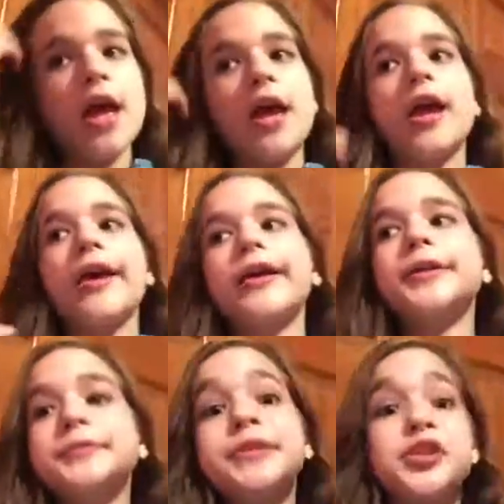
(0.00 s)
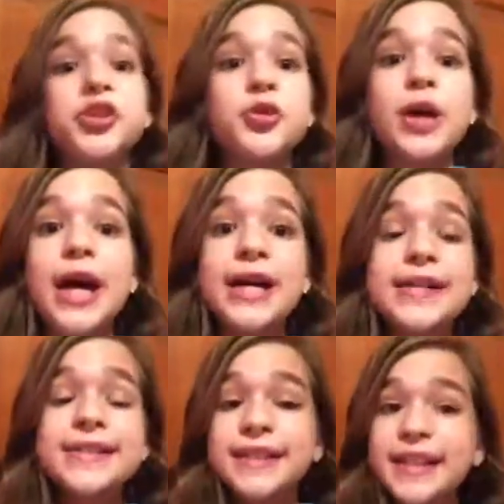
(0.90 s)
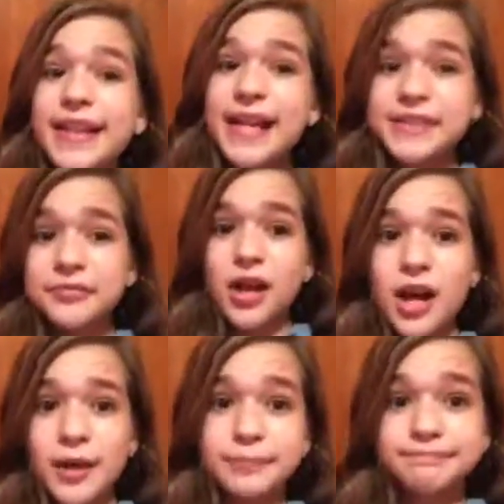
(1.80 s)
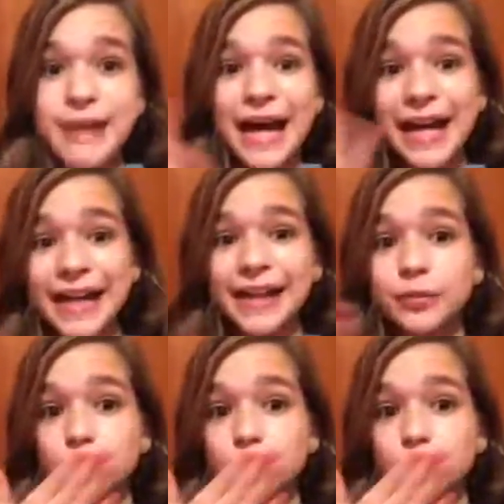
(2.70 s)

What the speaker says: and see you guys in the next vlog. Bye!